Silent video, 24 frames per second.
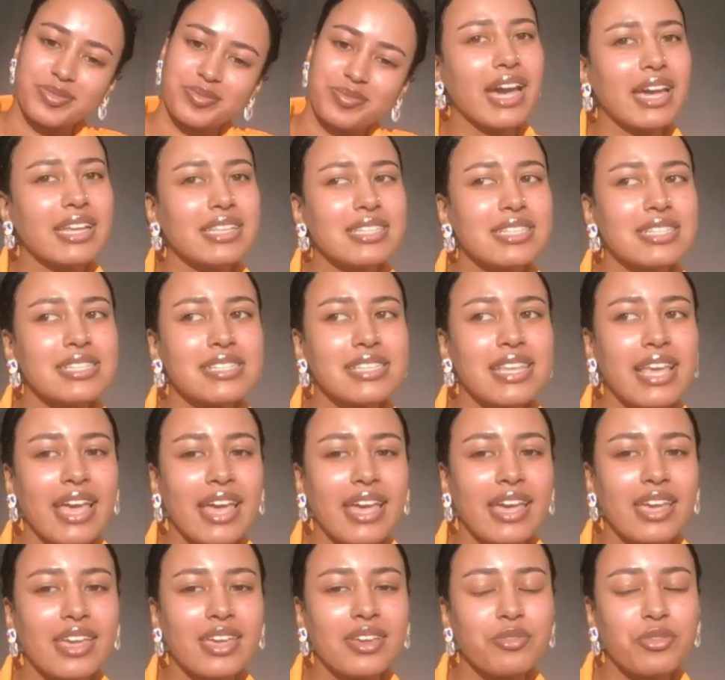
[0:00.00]
i'd
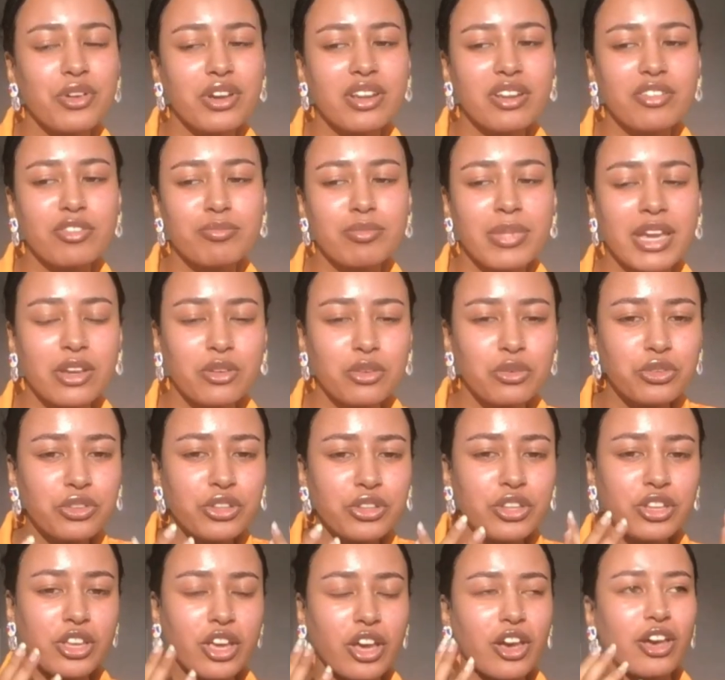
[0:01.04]
say one of my coup de
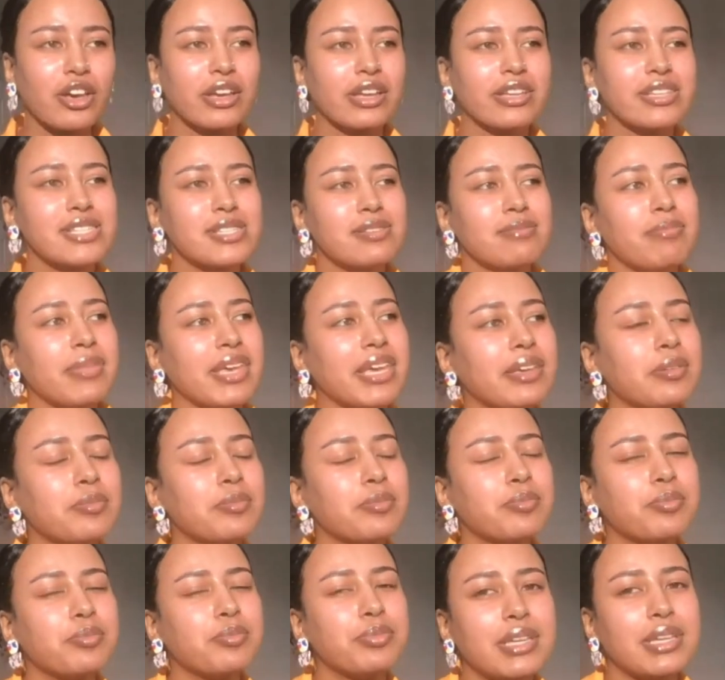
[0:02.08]
coeur is
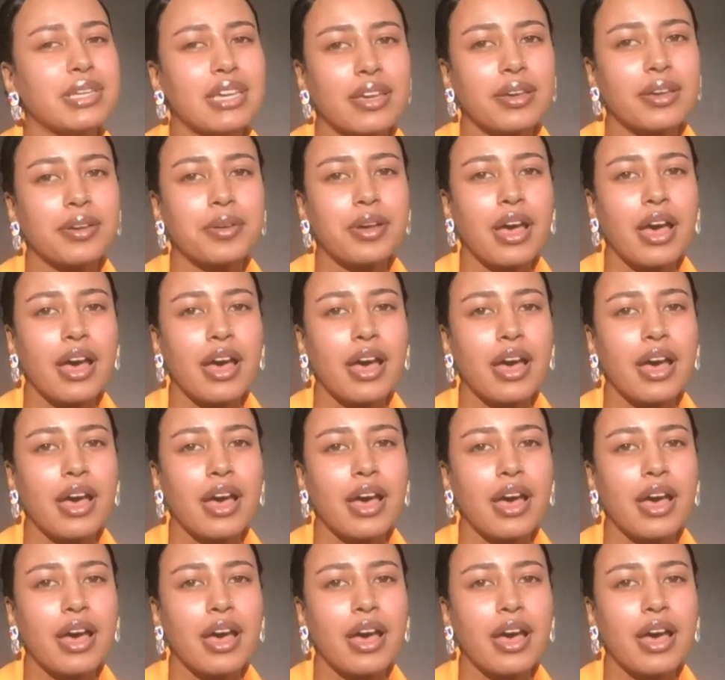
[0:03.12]
maybe